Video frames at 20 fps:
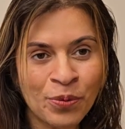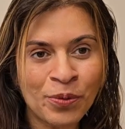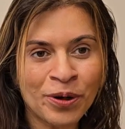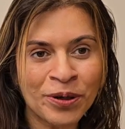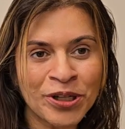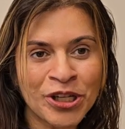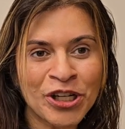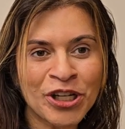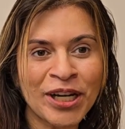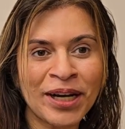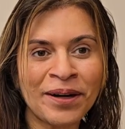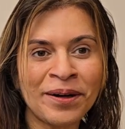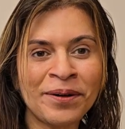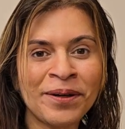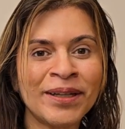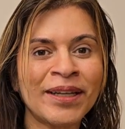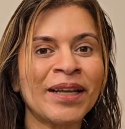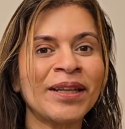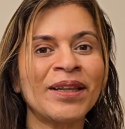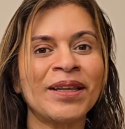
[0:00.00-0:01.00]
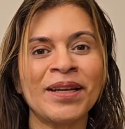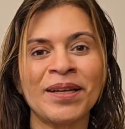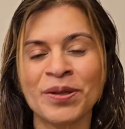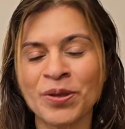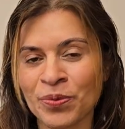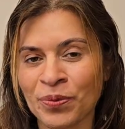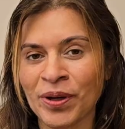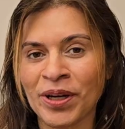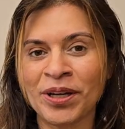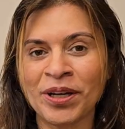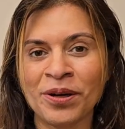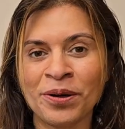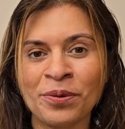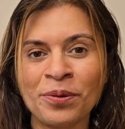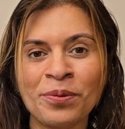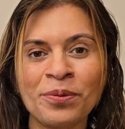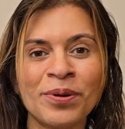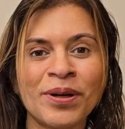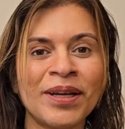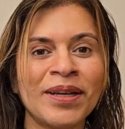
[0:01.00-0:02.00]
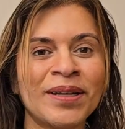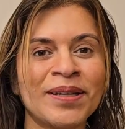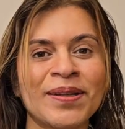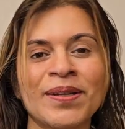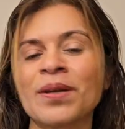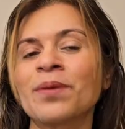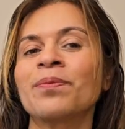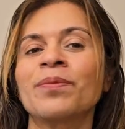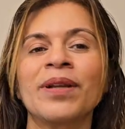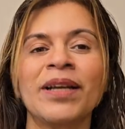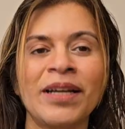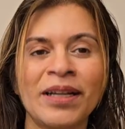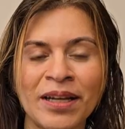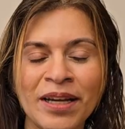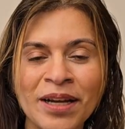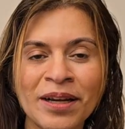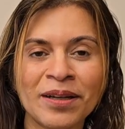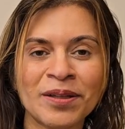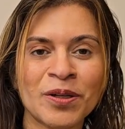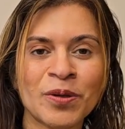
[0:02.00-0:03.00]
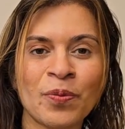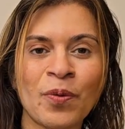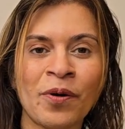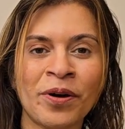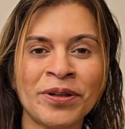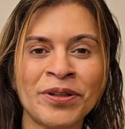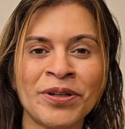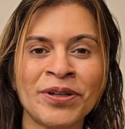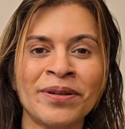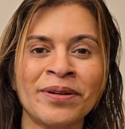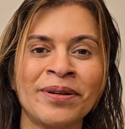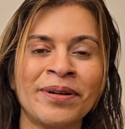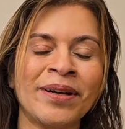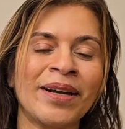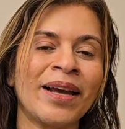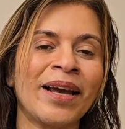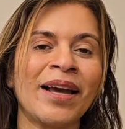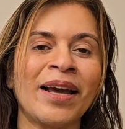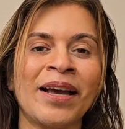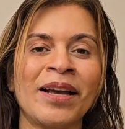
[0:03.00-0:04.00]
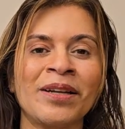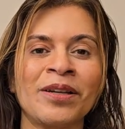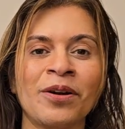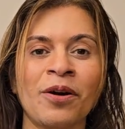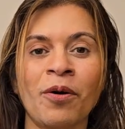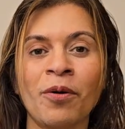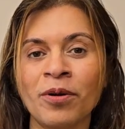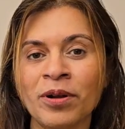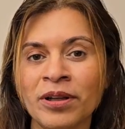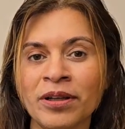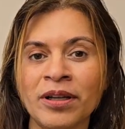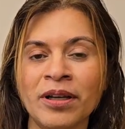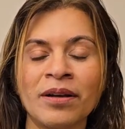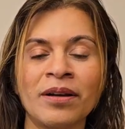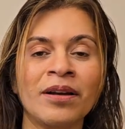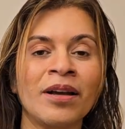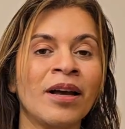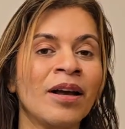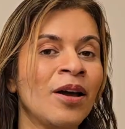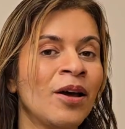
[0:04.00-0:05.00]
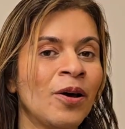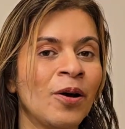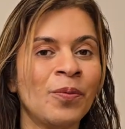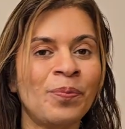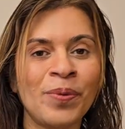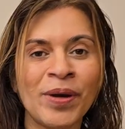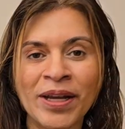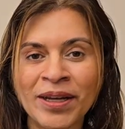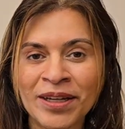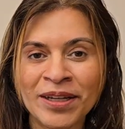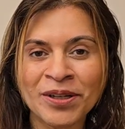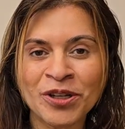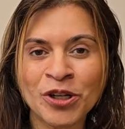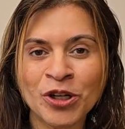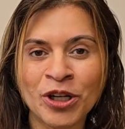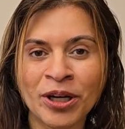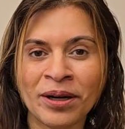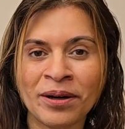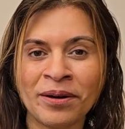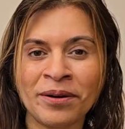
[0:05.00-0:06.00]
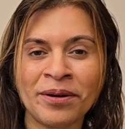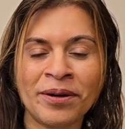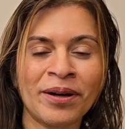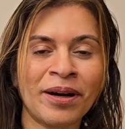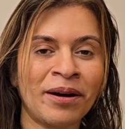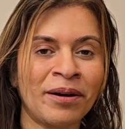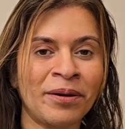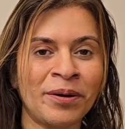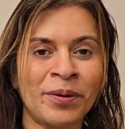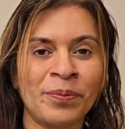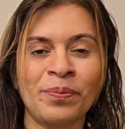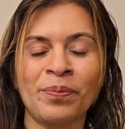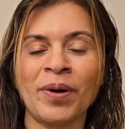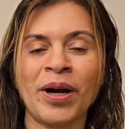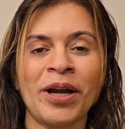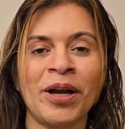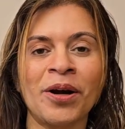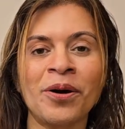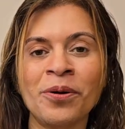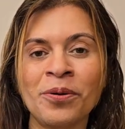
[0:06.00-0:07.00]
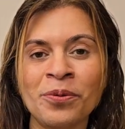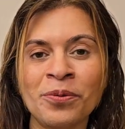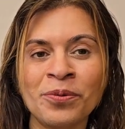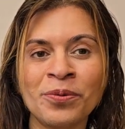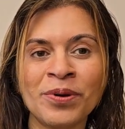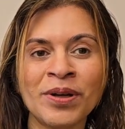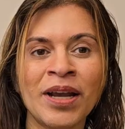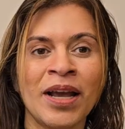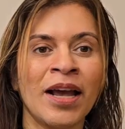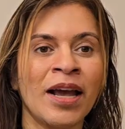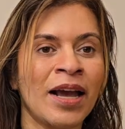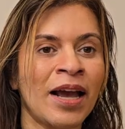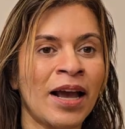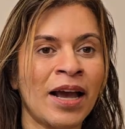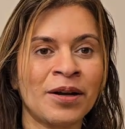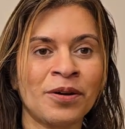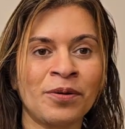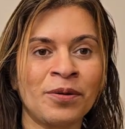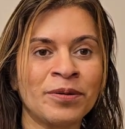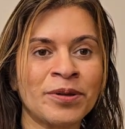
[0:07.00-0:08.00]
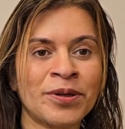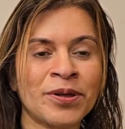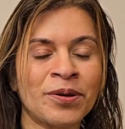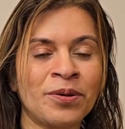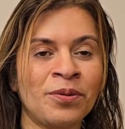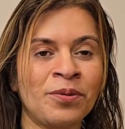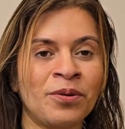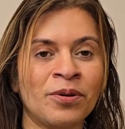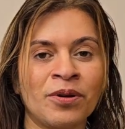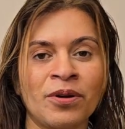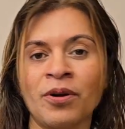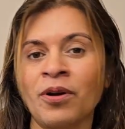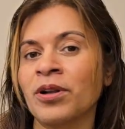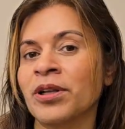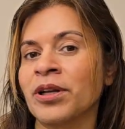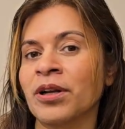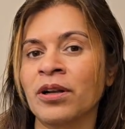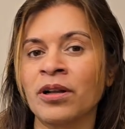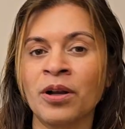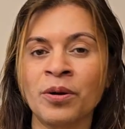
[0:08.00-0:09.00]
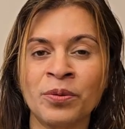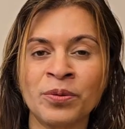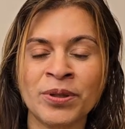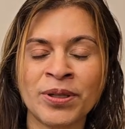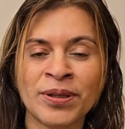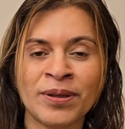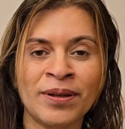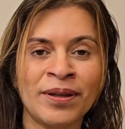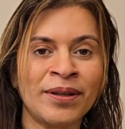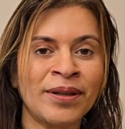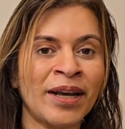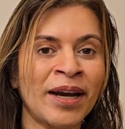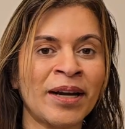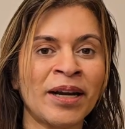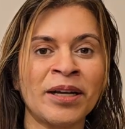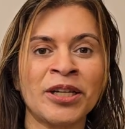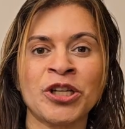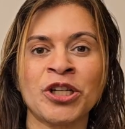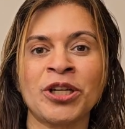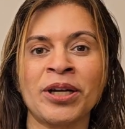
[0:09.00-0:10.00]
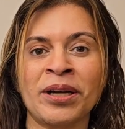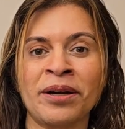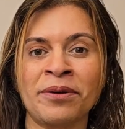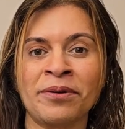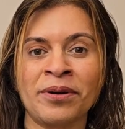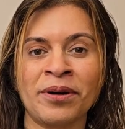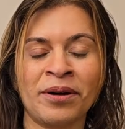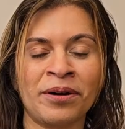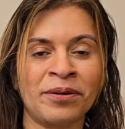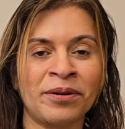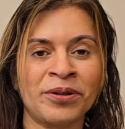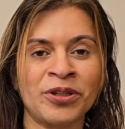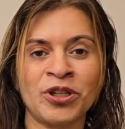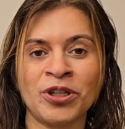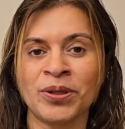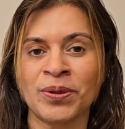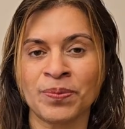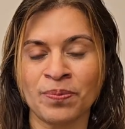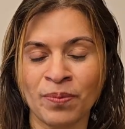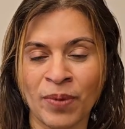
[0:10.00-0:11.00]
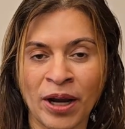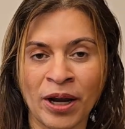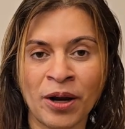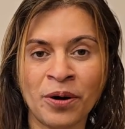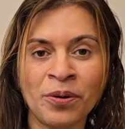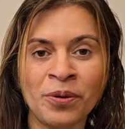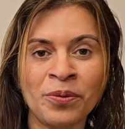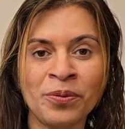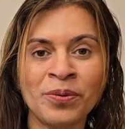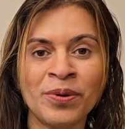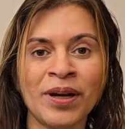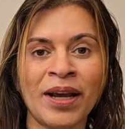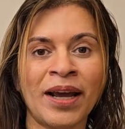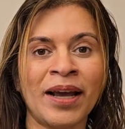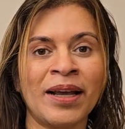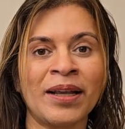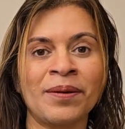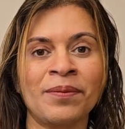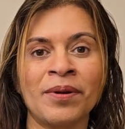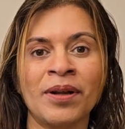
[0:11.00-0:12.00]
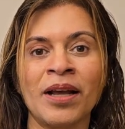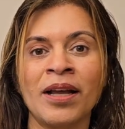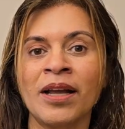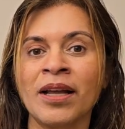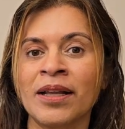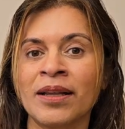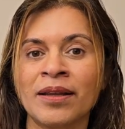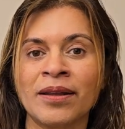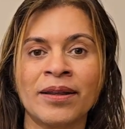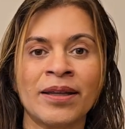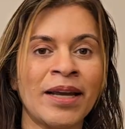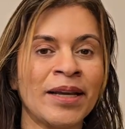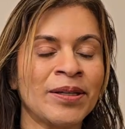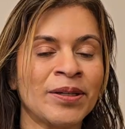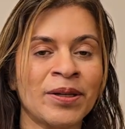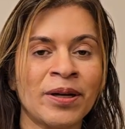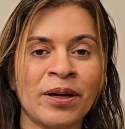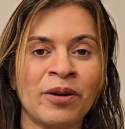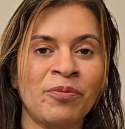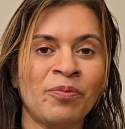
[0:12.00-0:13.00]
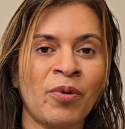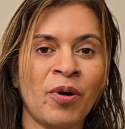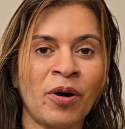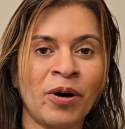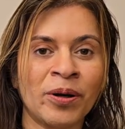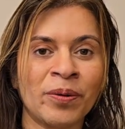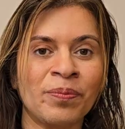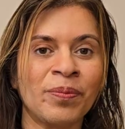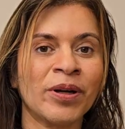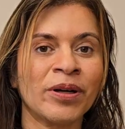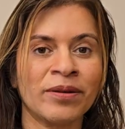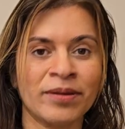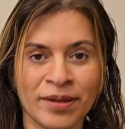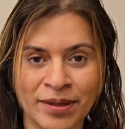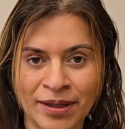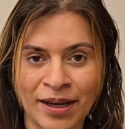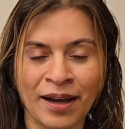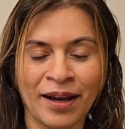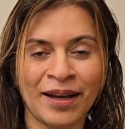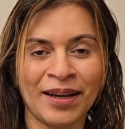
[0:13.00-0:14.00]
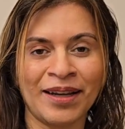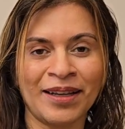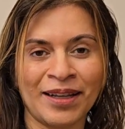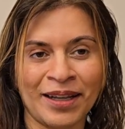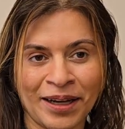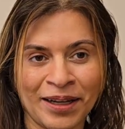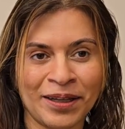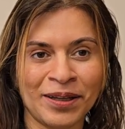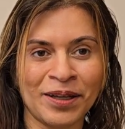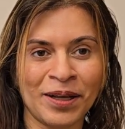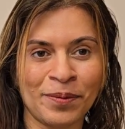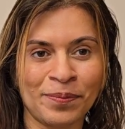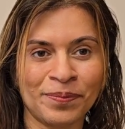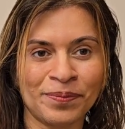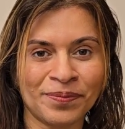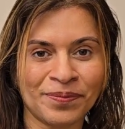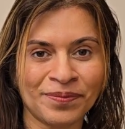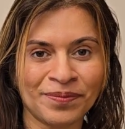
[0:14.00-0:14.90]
want to share that this video is completely unsponsored and all the opinions shared are my own, and also all the clothes that I share are just my own and things that I bought because I like them.